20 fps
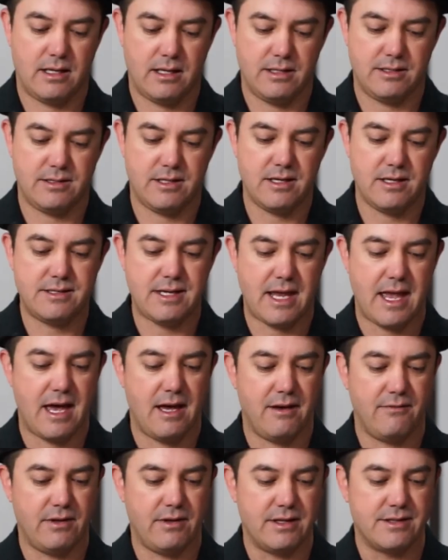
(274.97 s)
does
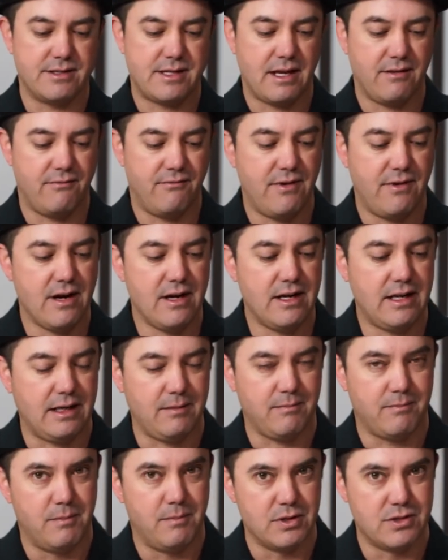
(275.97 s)
have is a very
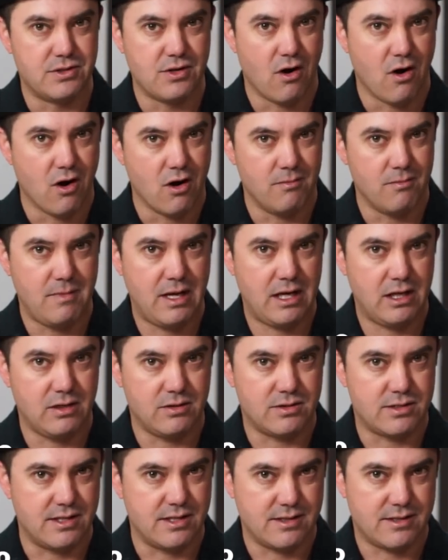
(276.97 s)
bizarre menu
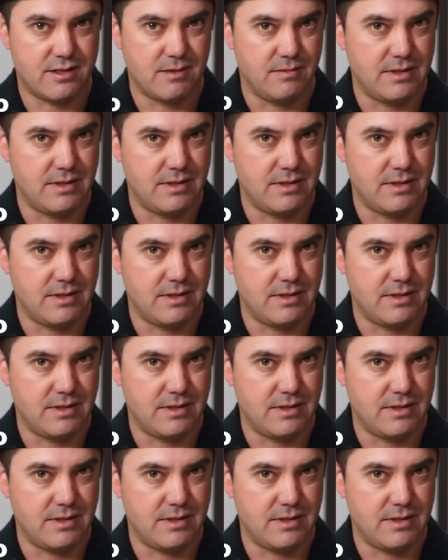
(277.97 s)
system.